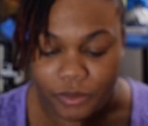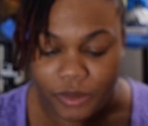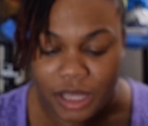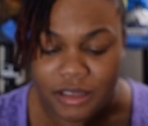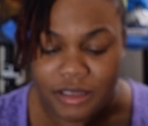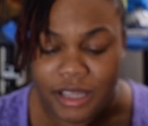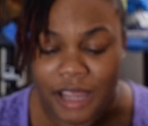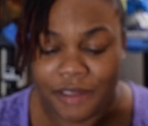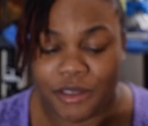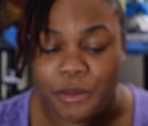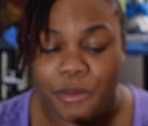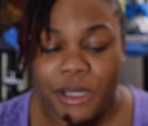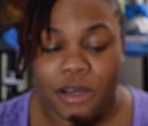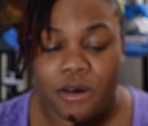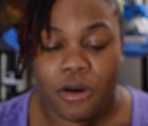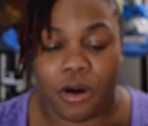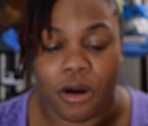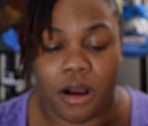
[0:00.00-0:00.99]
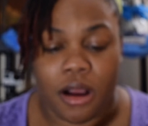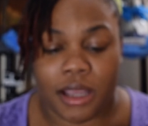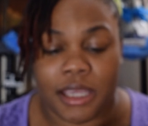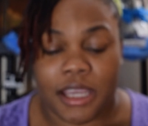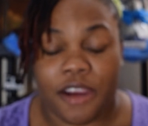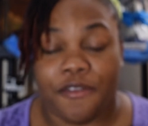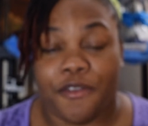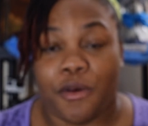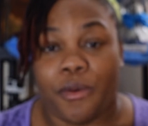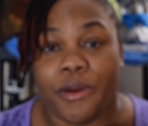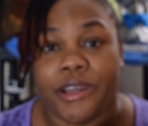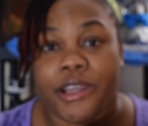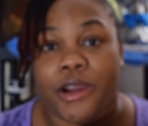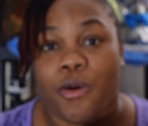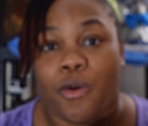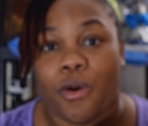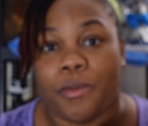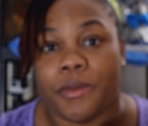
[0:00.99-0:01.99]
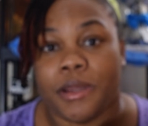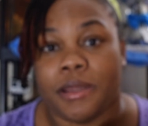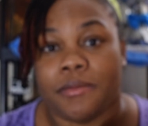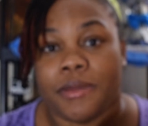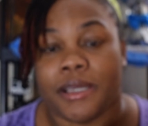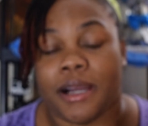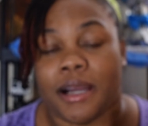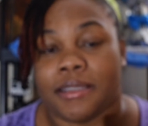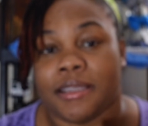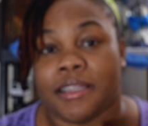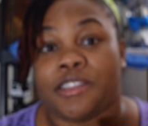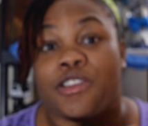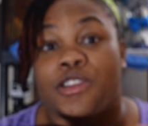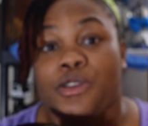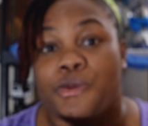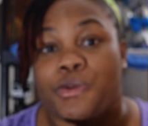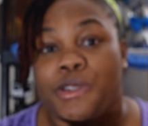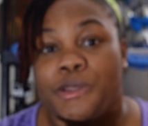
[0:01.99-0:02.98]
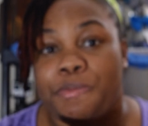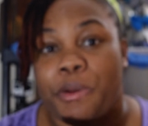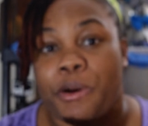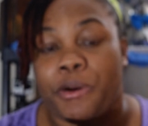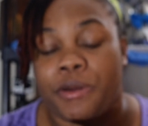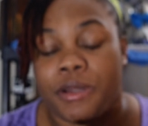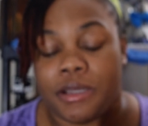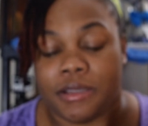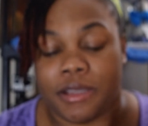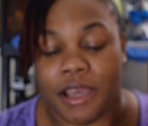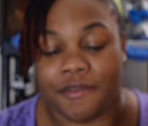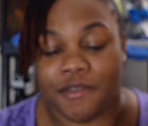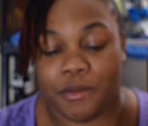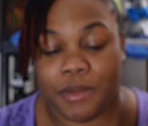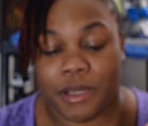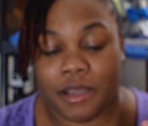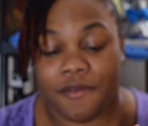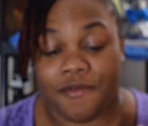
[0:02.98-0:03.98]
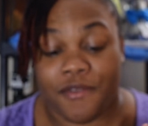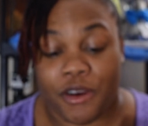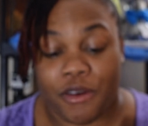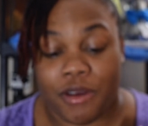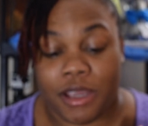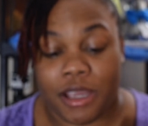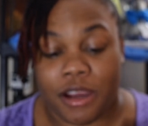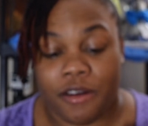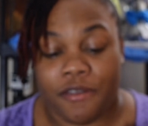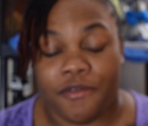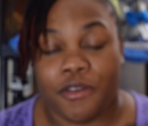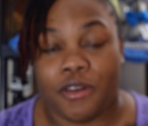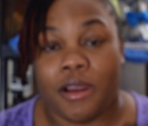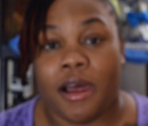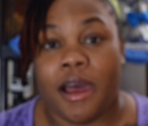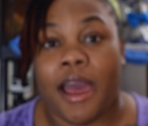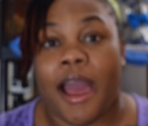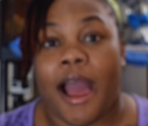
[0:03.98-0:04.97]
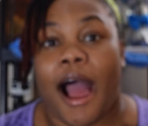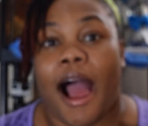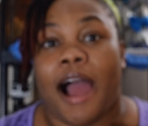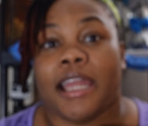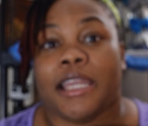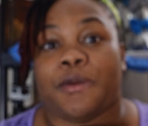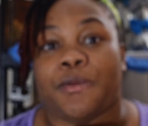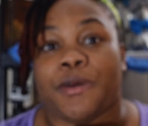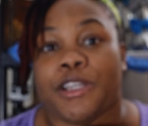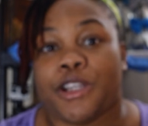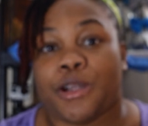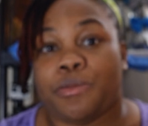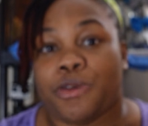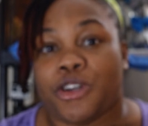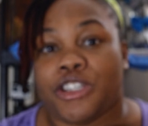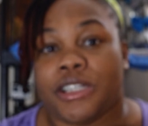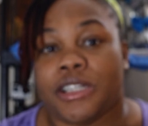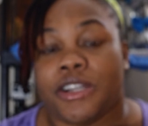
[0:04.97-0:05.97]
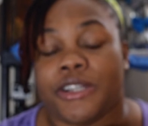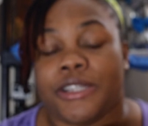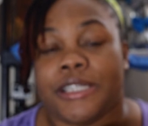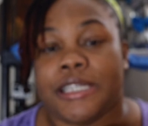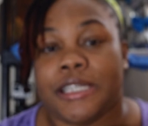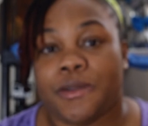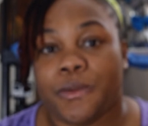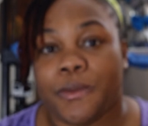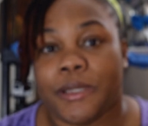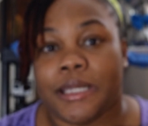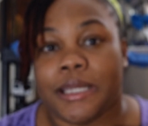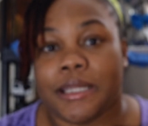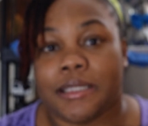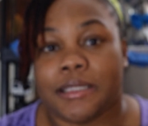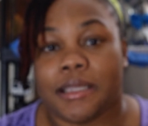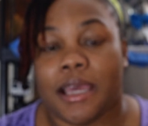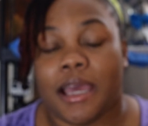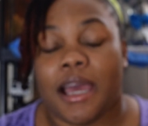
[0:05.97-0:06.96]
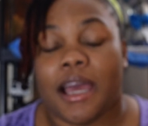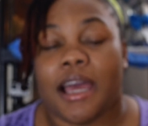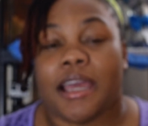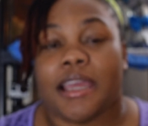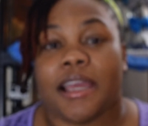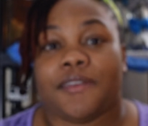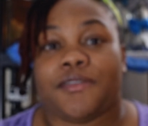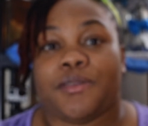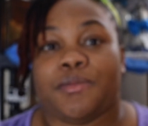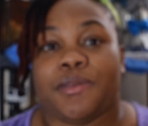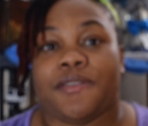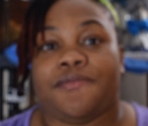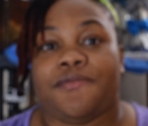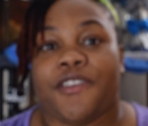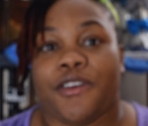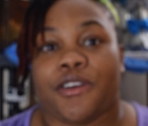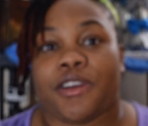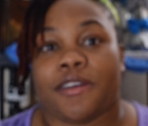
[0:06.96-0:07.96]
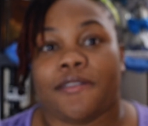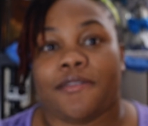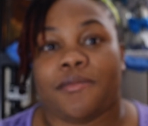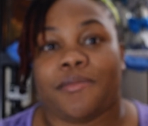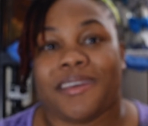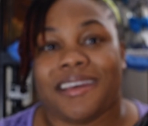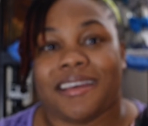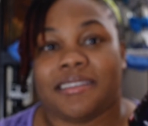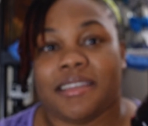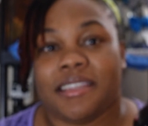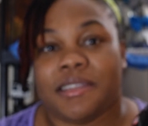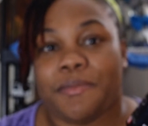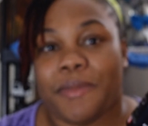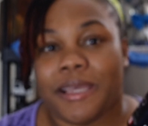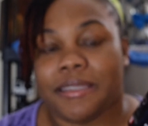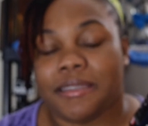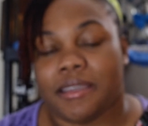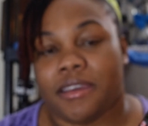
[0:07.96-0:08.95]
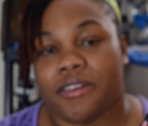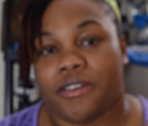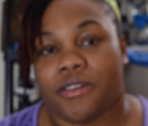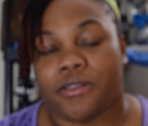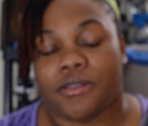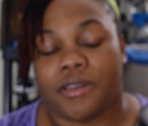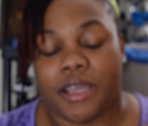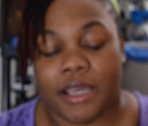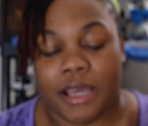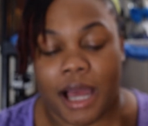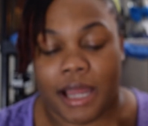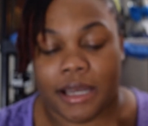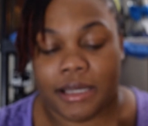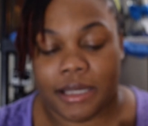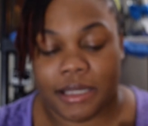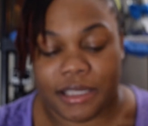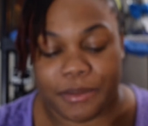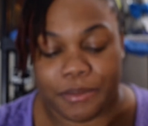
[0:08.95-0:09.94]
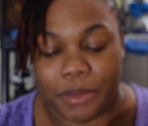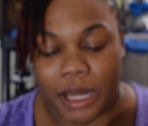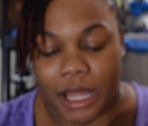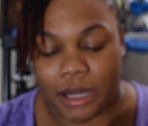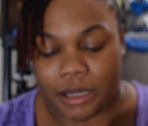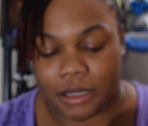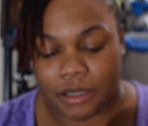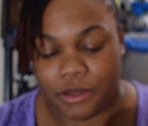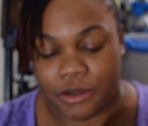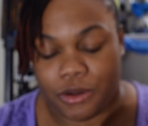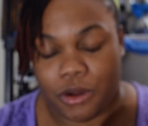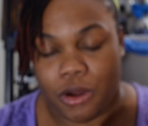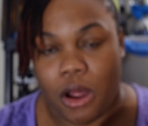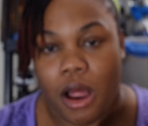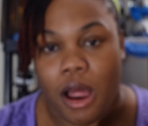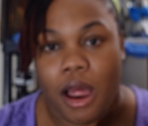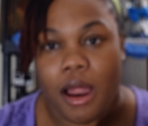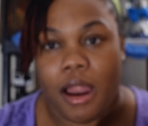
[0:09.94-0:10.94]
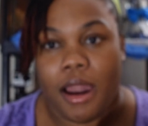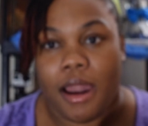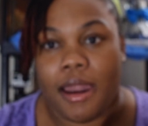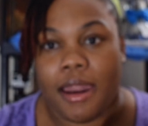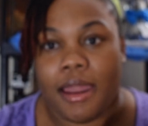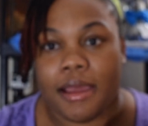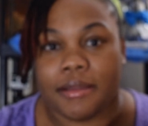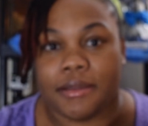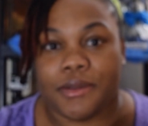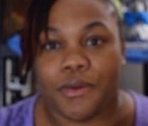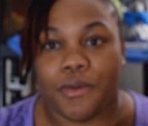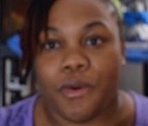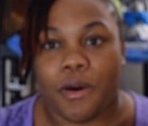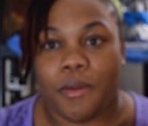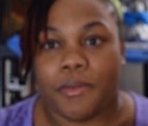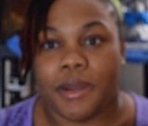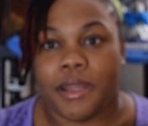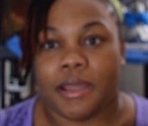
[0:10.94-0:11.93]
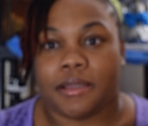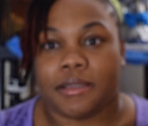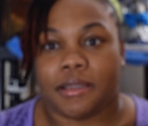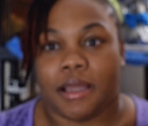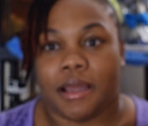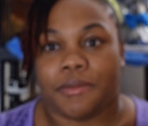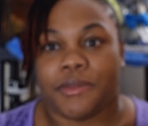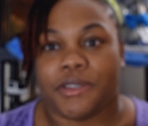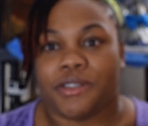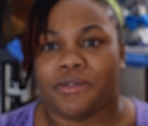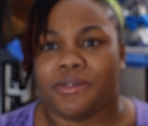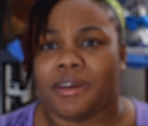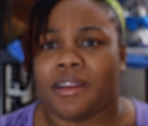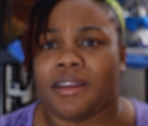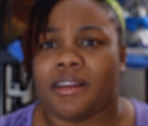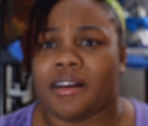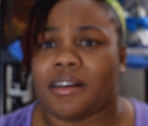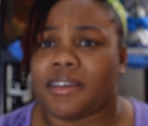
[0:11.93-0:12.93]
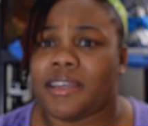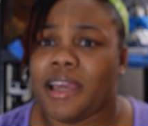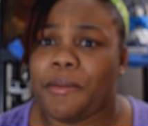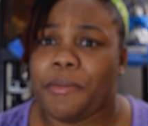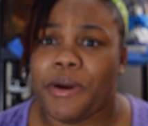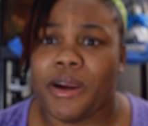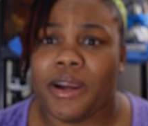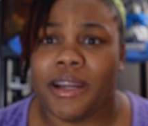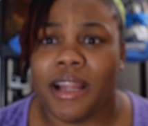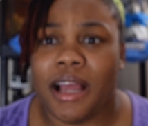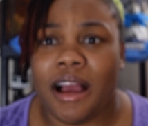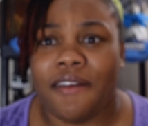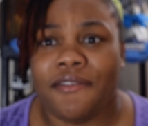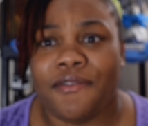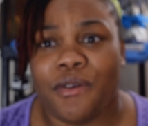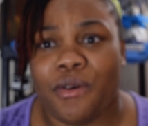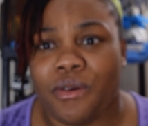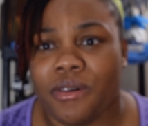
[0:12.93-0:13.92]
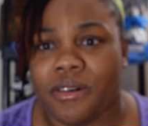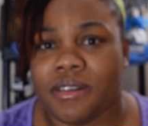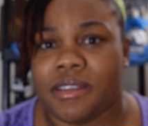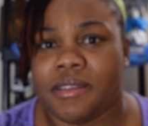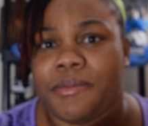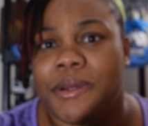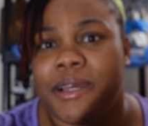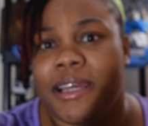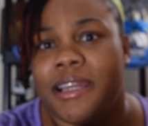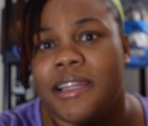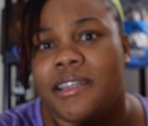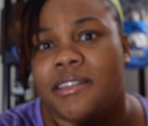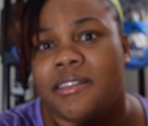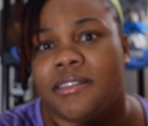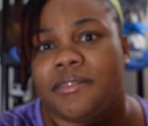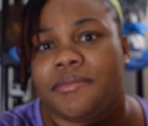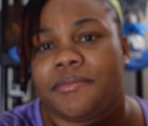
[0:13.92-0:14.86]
So you have to be careful when you open it because it's loose powder, so you have to be very careful. And when you're brushing your teeth with it, you have to be very careful because it's messy, you know, and it's black. So let's open it. I'm sure the camera now focus, man.